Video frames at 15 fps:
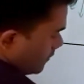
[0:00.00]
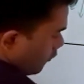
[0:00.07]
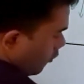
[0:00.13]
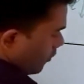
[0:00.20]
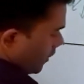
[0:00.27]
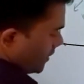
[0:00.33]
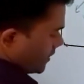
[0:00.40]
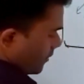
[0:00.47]

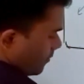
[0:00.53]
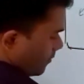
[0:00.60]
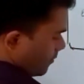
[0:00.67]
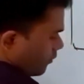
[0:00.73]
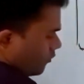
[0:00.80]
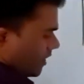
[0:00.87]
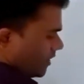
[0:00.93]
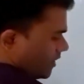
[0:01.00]
formula is
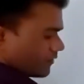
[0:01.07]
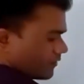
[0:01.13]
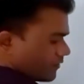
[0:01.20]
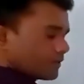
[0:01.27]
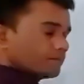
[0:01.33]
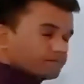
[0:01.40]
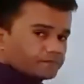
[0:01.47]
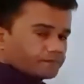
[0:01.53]
MnO4
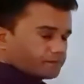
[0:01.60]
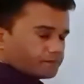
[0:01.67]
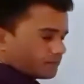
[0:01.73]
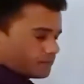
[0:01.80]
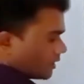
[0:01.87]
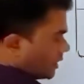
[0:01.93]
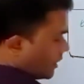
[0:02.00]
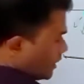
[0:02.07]
minus.
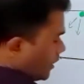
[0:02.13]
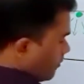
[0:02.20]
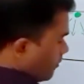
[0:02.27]
The